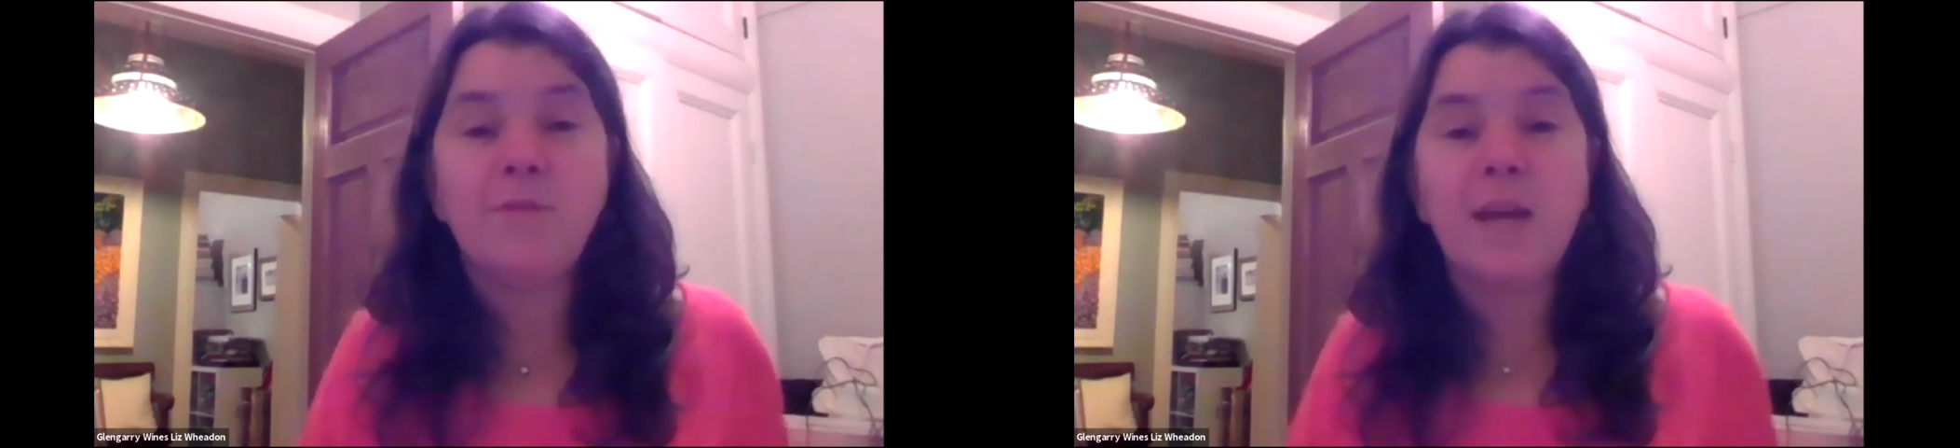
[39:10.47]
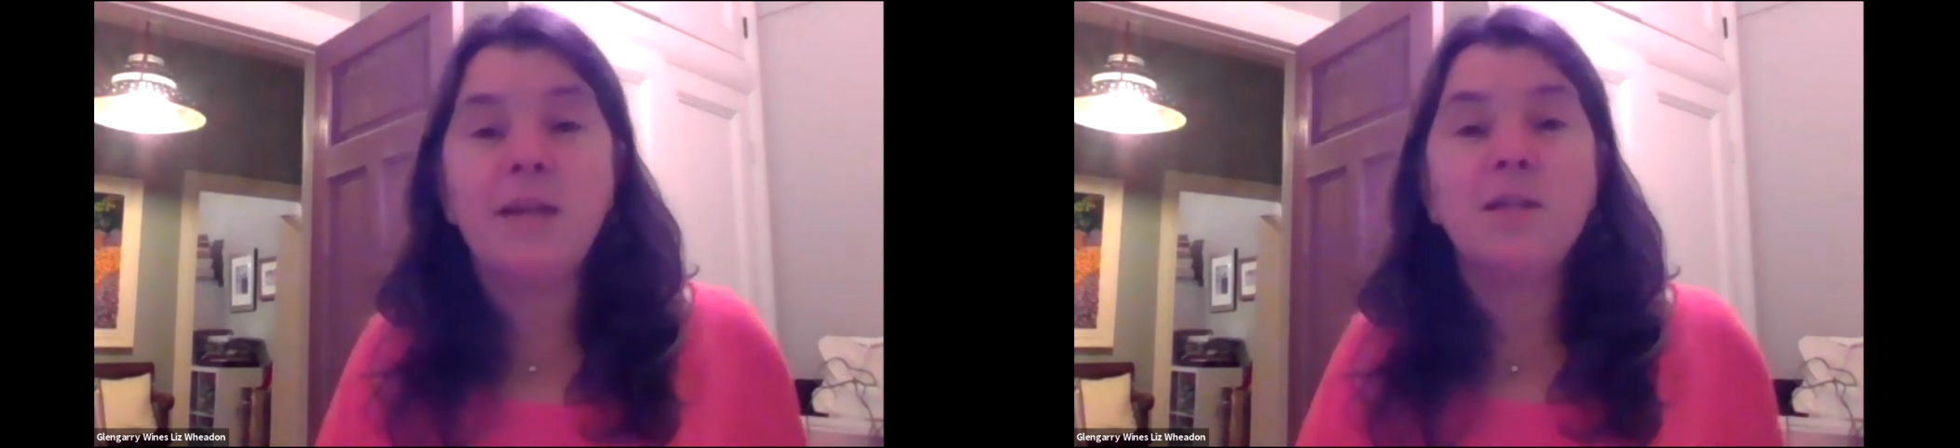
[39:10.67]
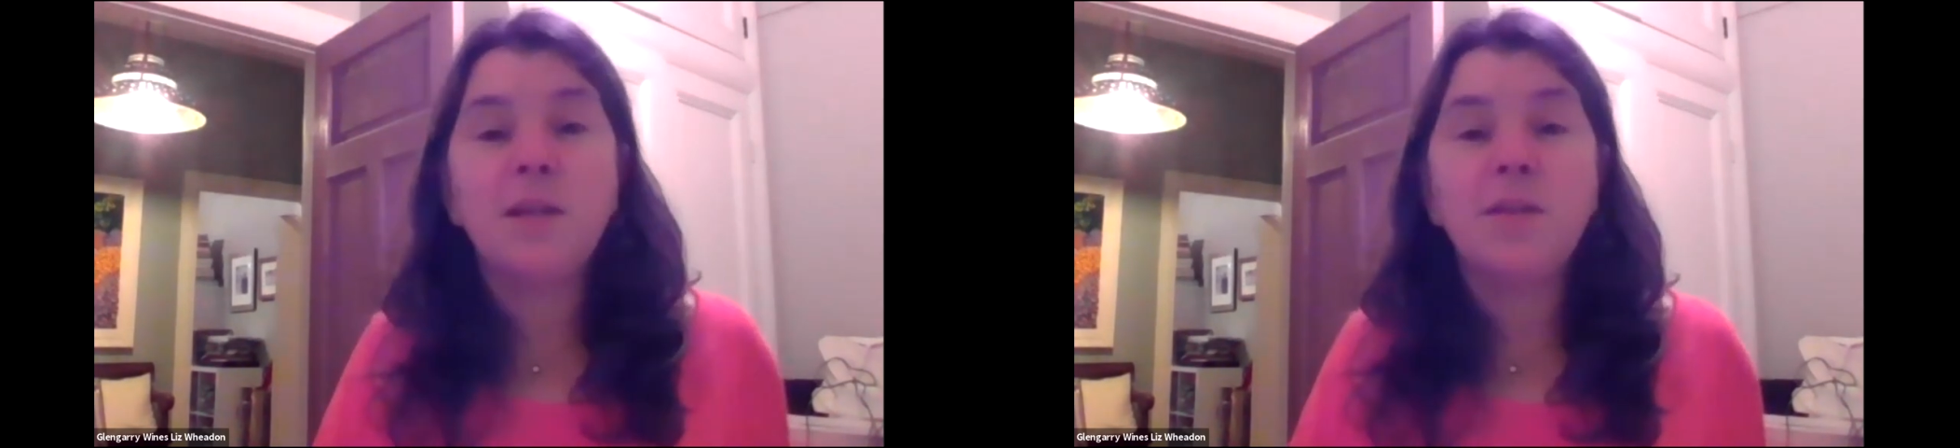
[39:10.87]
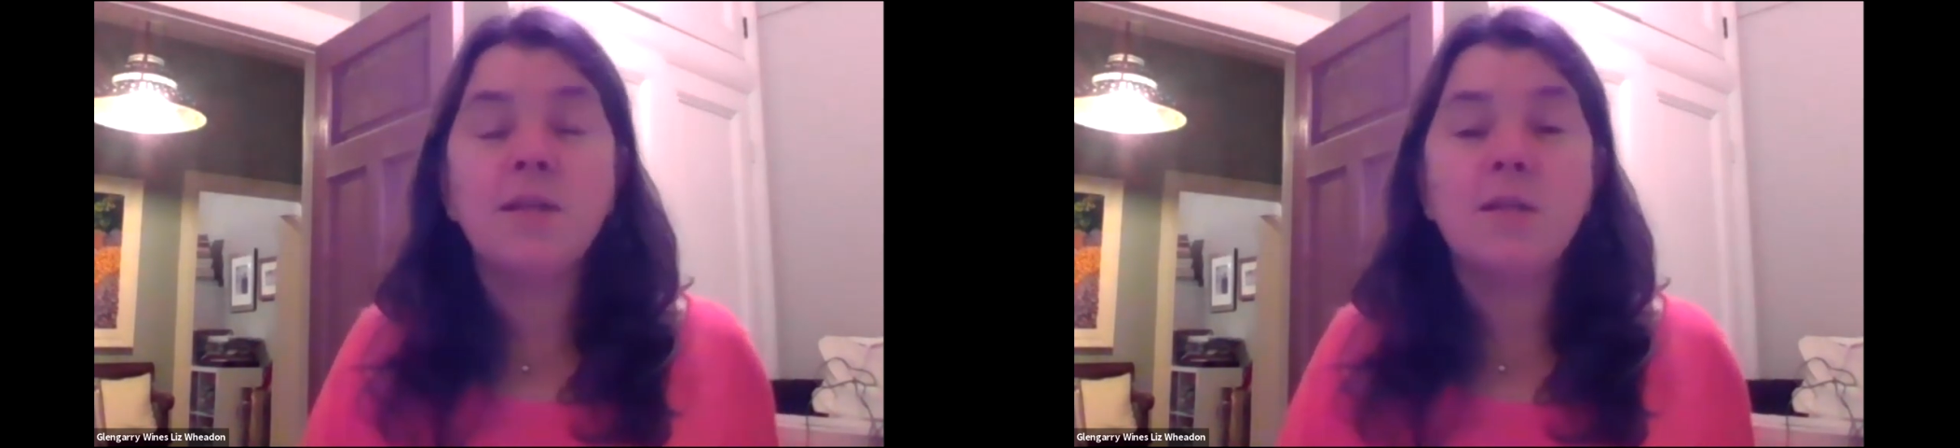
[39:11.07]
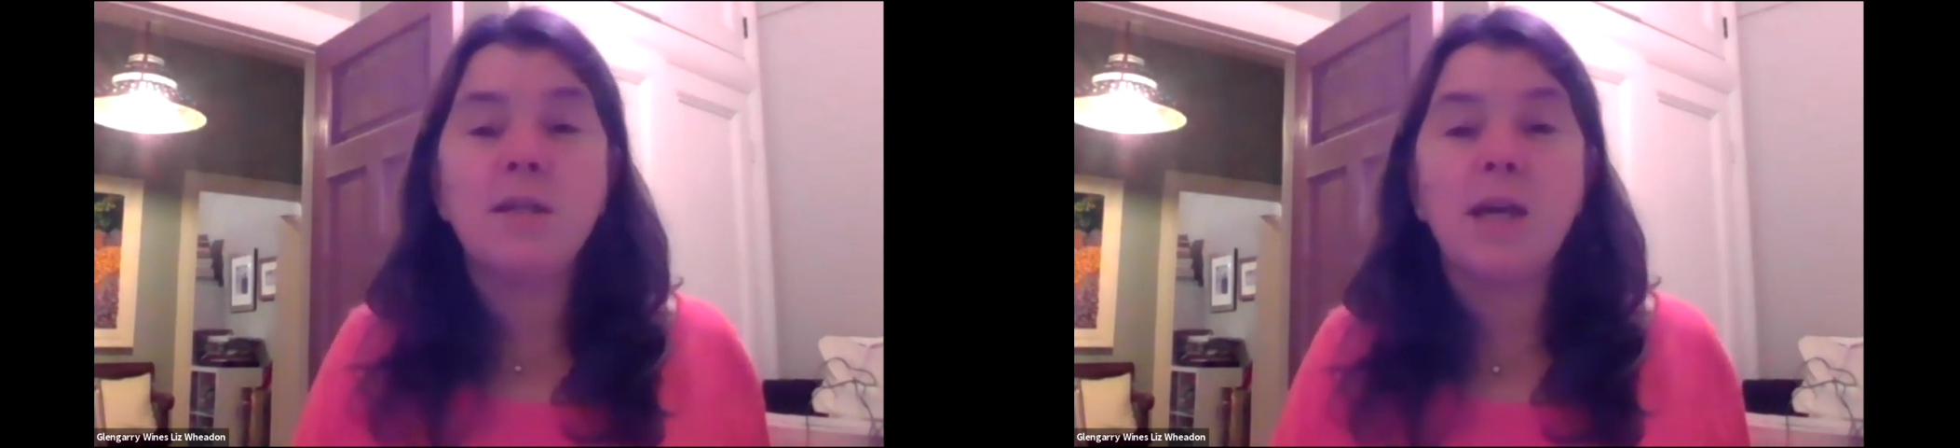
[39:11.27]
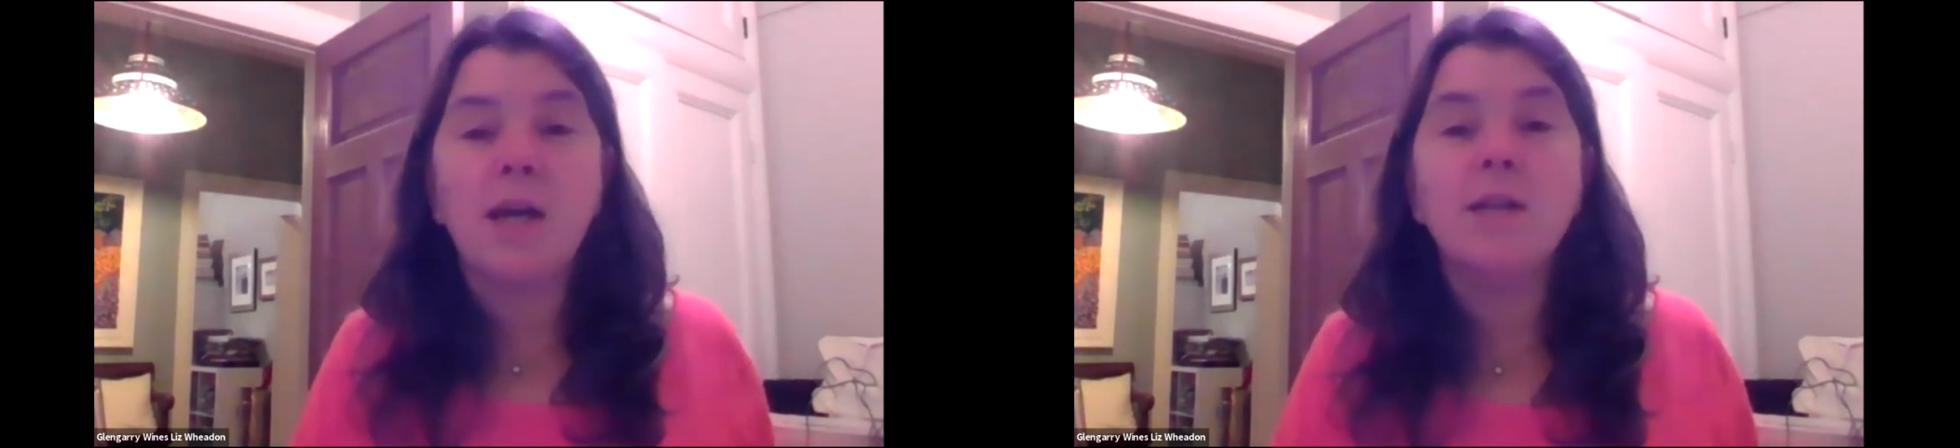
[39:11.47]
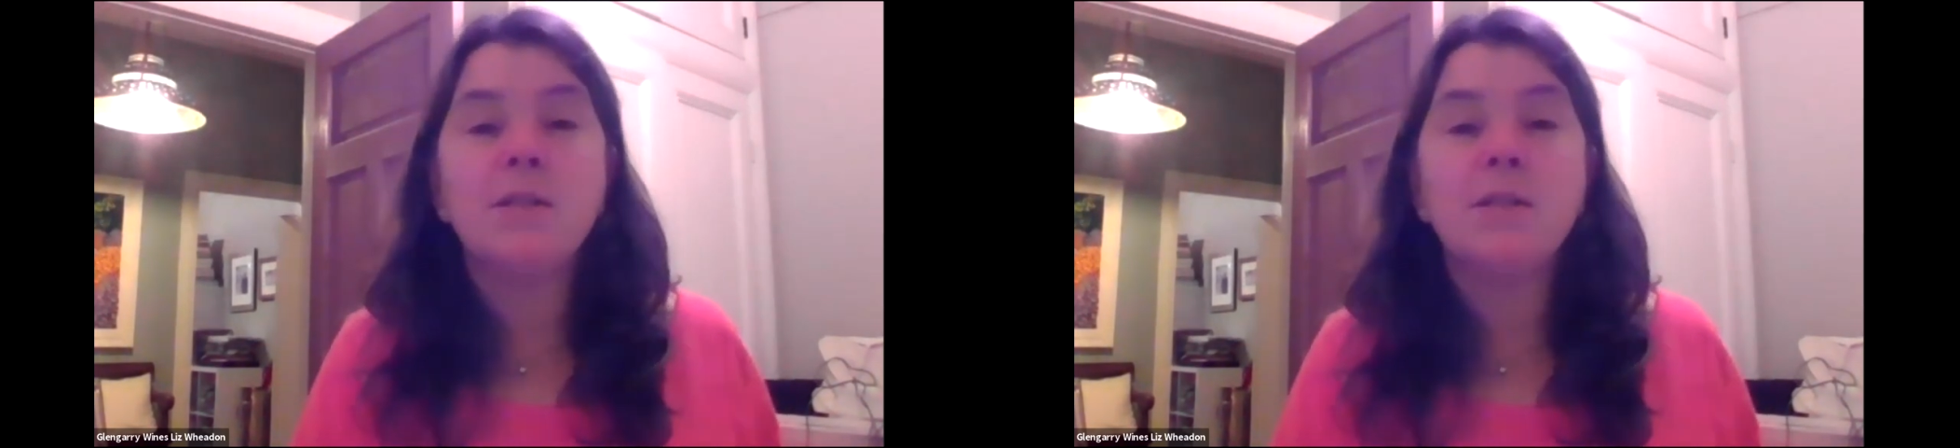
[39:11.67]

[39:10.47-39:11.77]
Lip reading: that in this year.